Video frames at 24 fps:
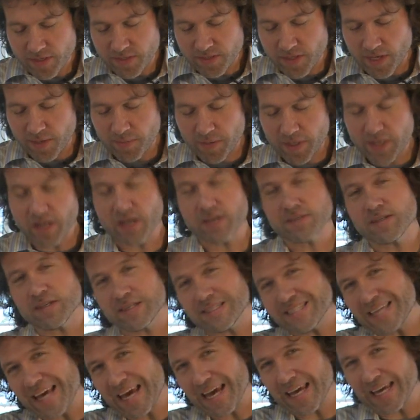steaming
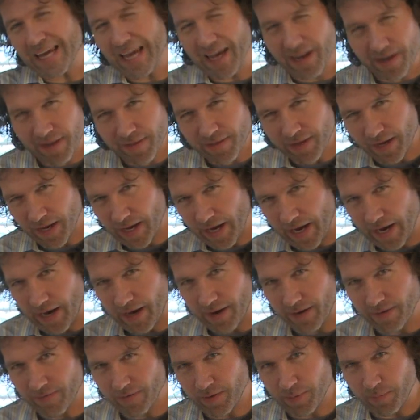doesn't take anything
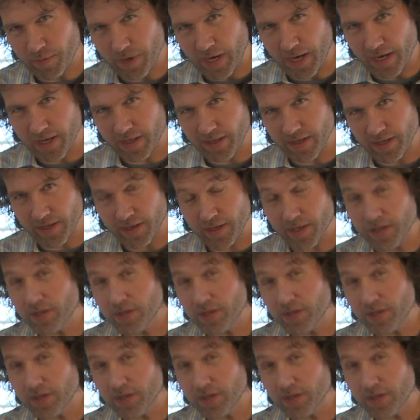out of the broccoli.